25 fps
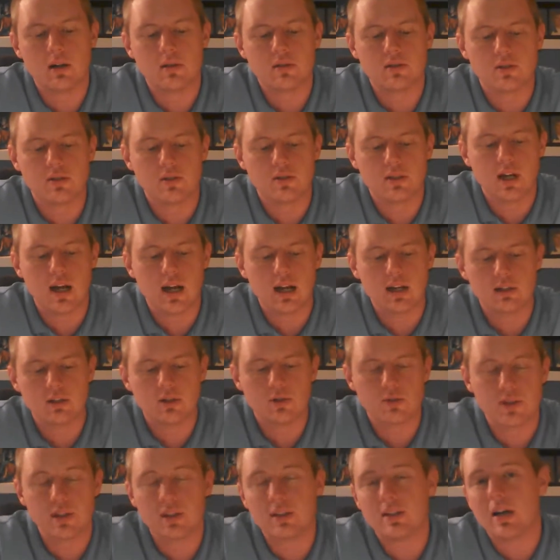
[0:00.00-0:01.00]
to
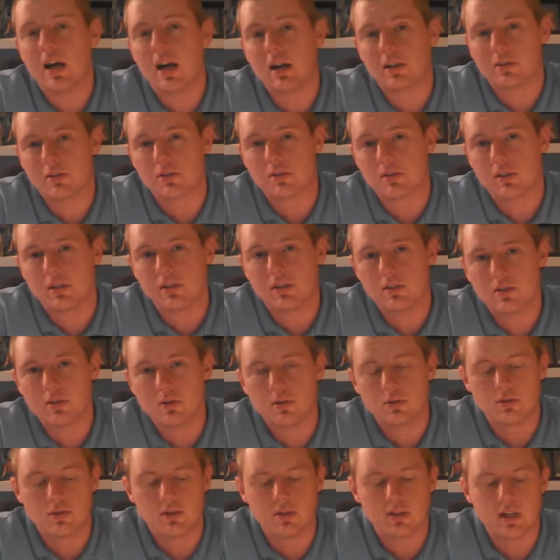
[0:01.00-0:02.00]
diagnose, the doctors can
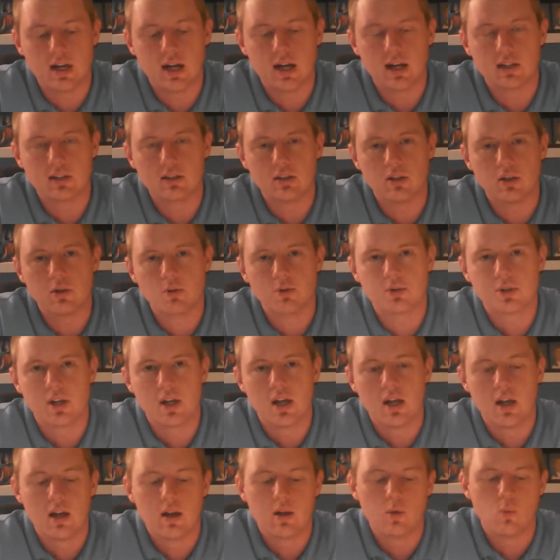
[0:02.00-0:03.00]
do to diagnose
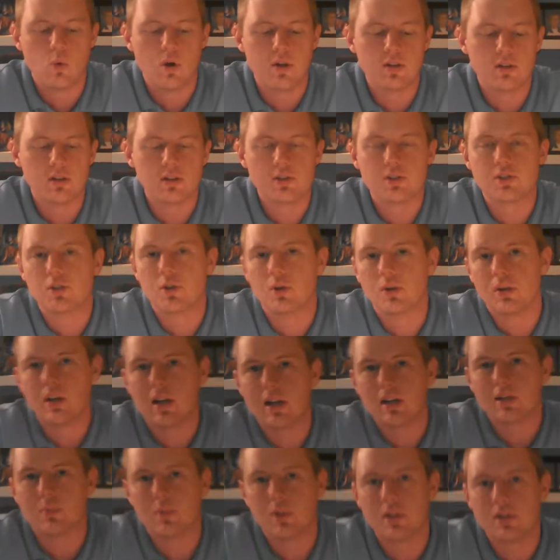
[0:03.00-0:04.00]
whether a student
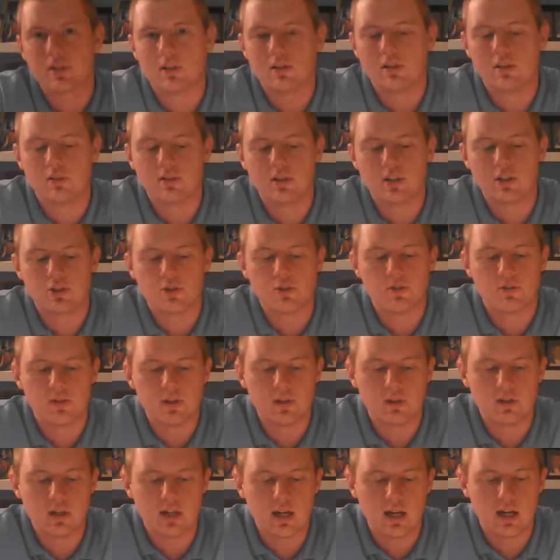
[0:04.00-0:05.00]
has muscular dystrophy
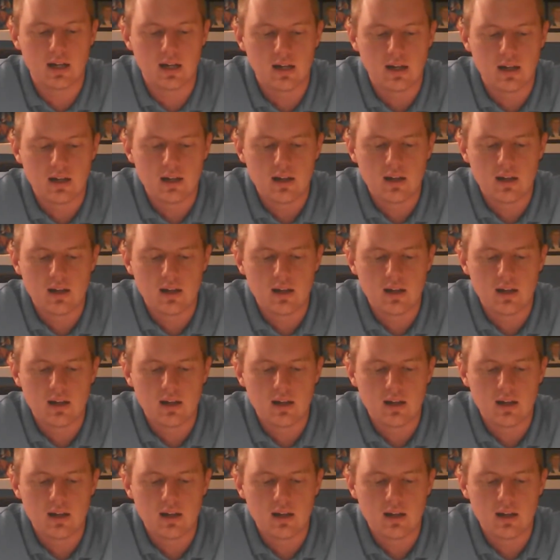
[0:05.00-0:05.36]
or not.